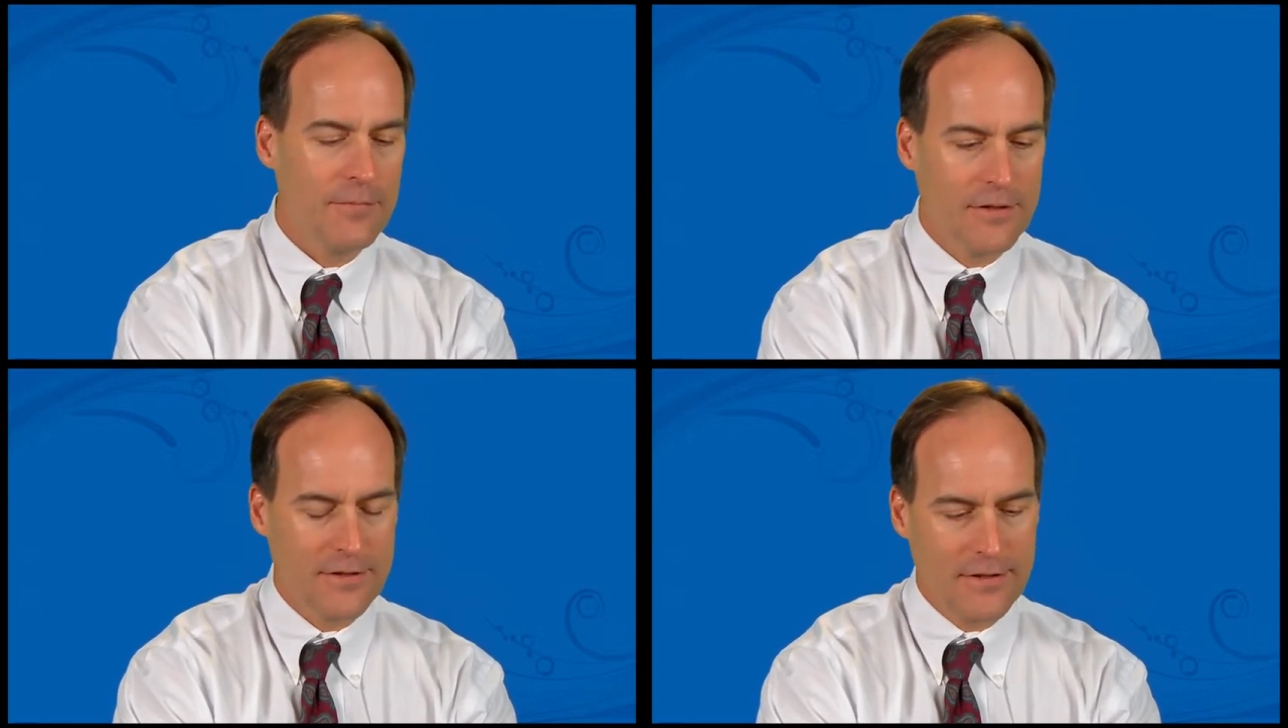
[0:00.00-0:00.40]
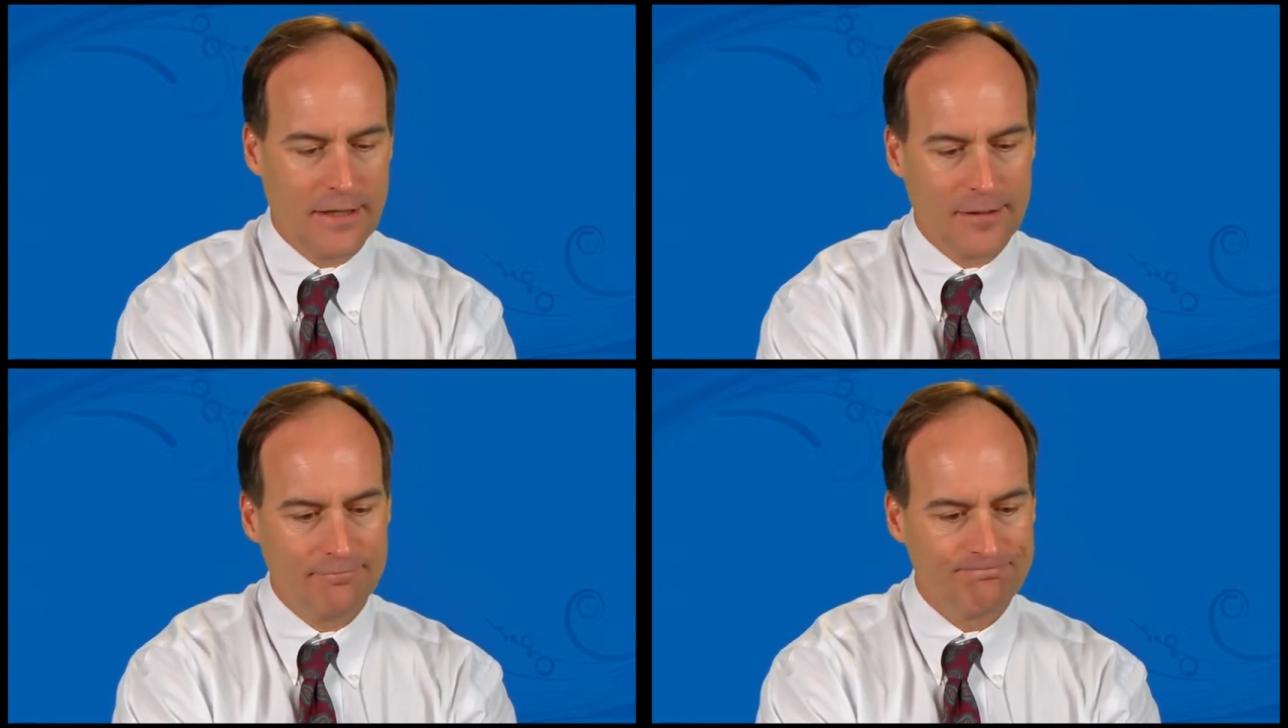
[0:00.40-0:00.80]
put
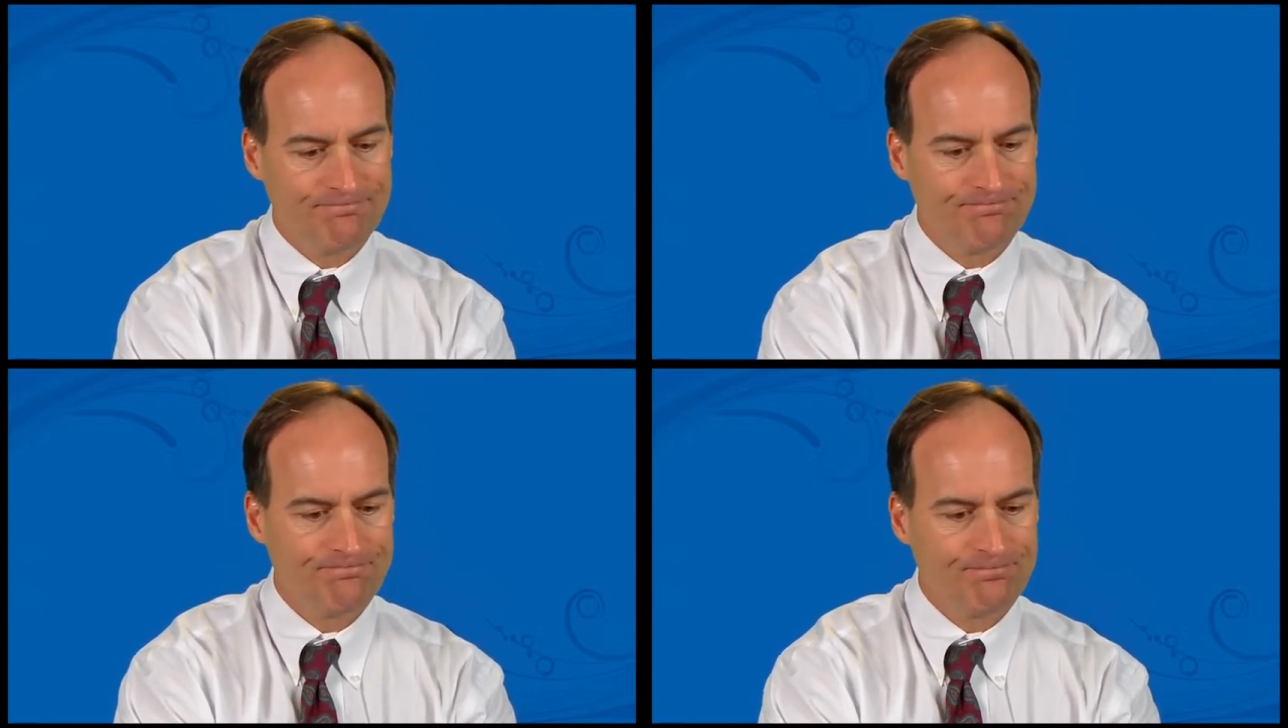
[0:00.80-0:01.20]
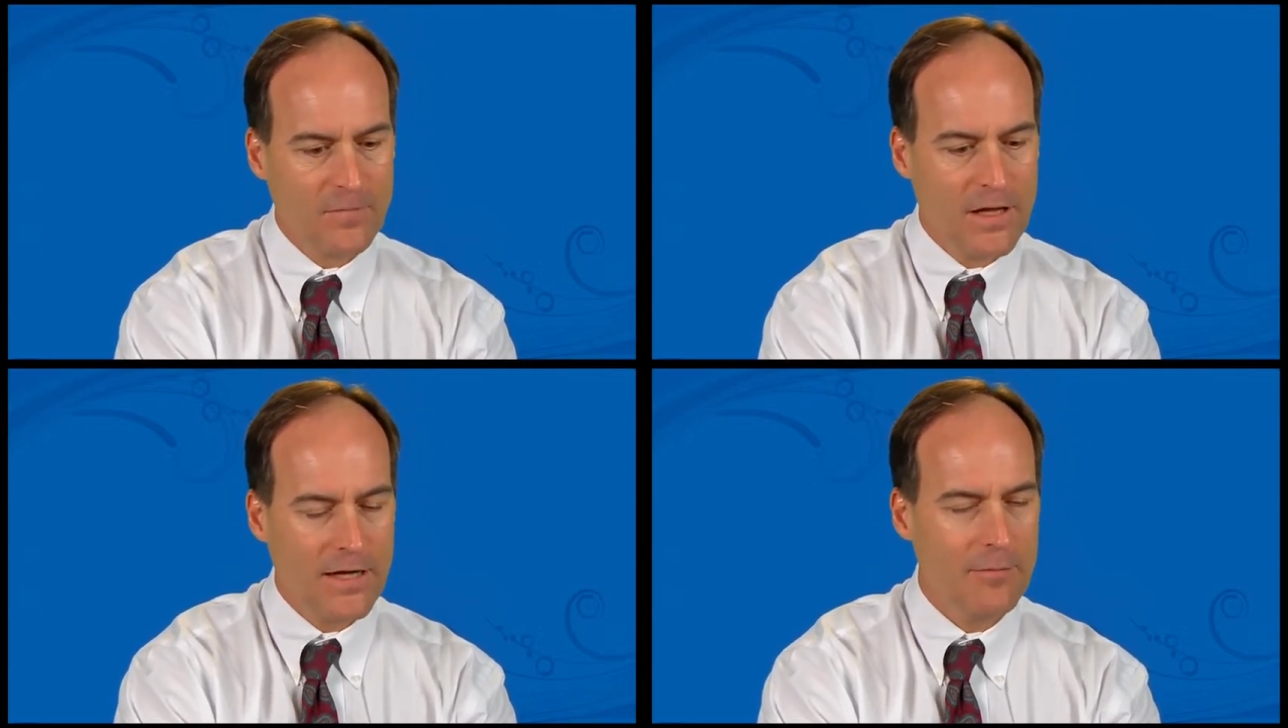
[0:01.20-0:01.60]
an
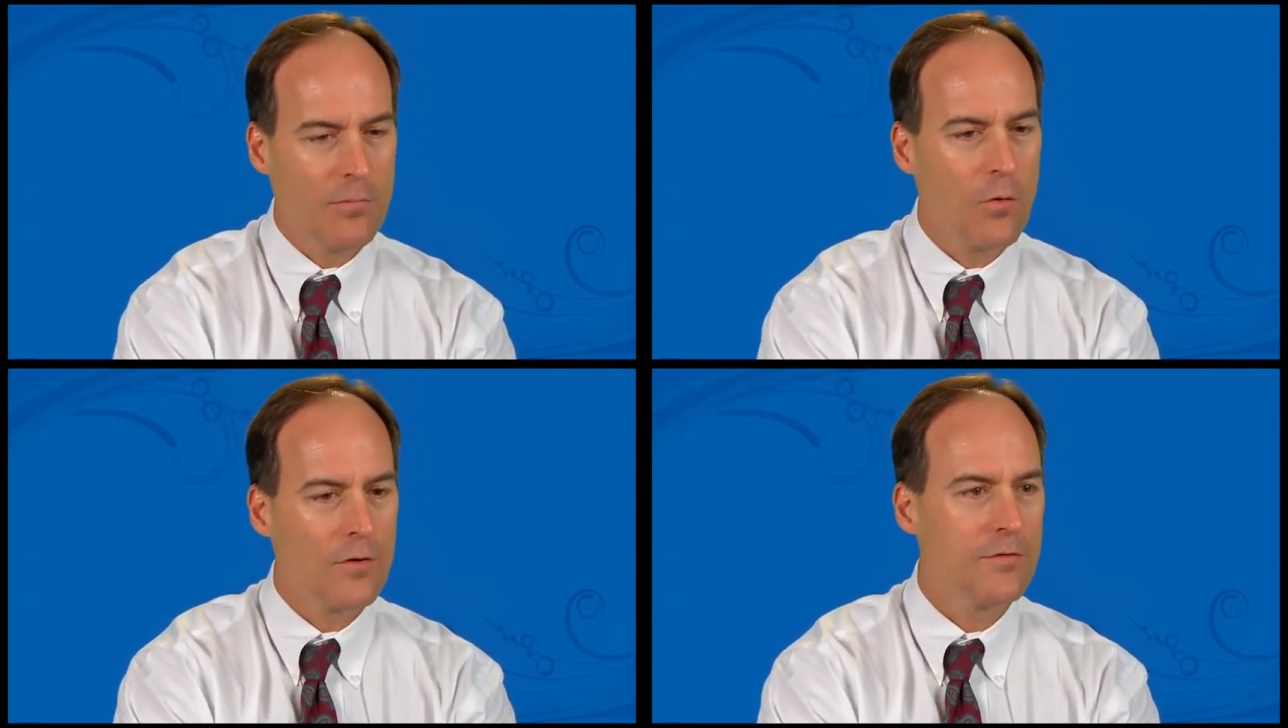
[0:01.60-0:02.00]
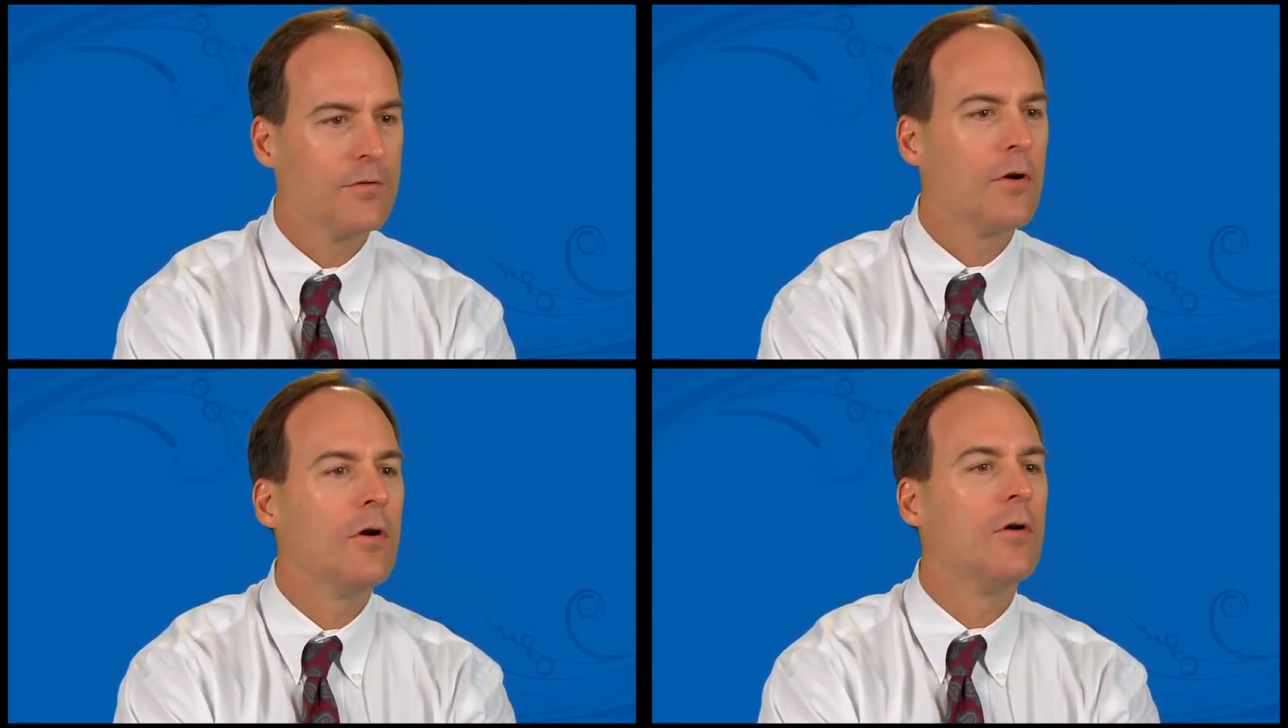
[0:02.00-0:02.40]

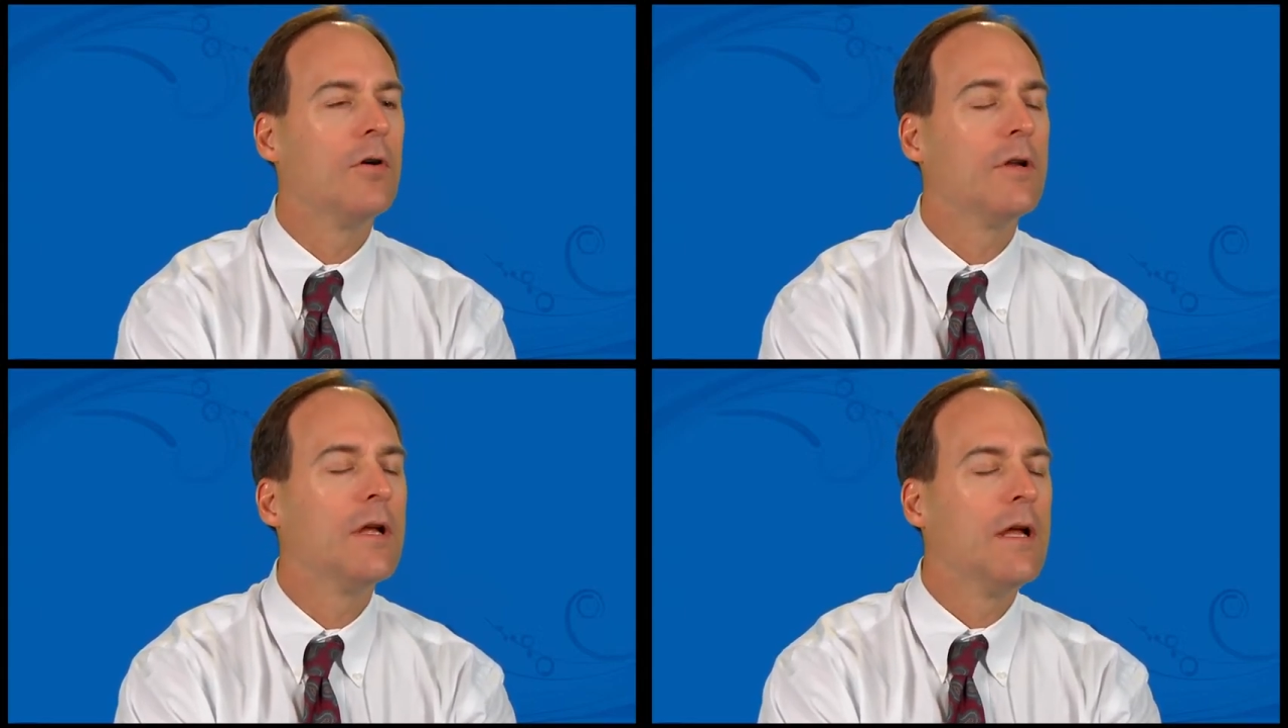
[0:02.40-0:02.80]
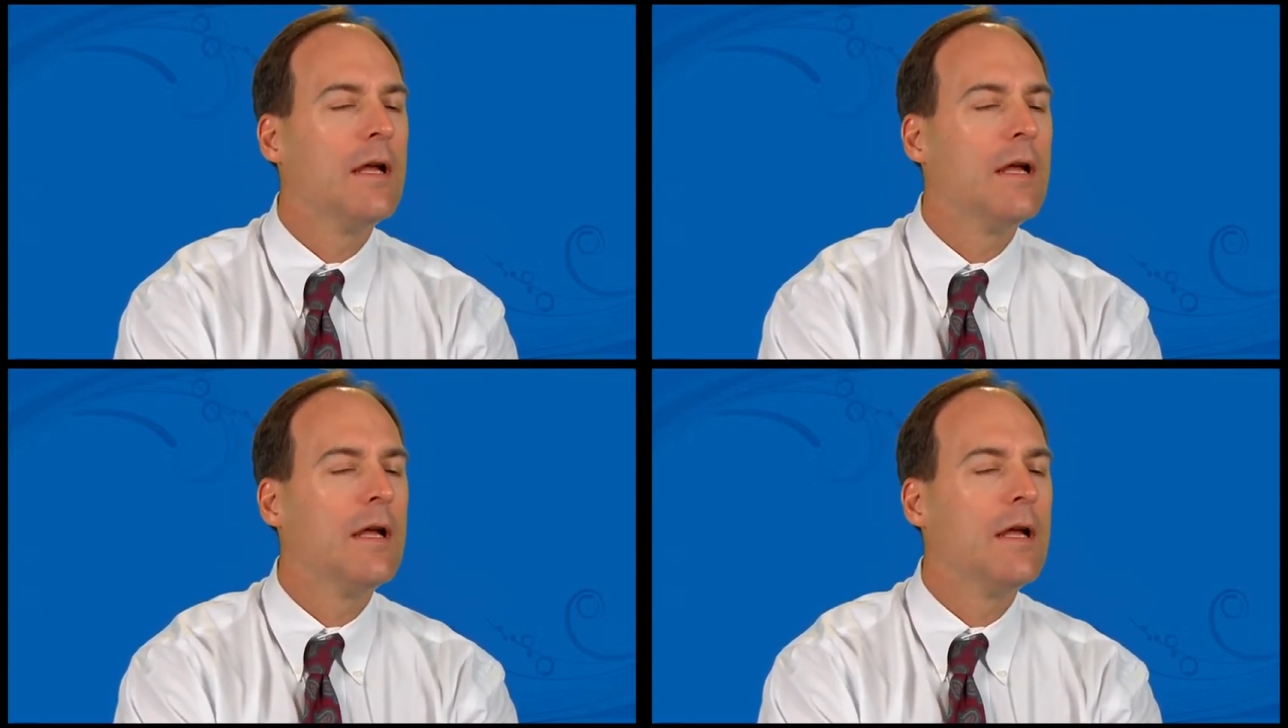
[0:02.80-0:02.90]
importance on,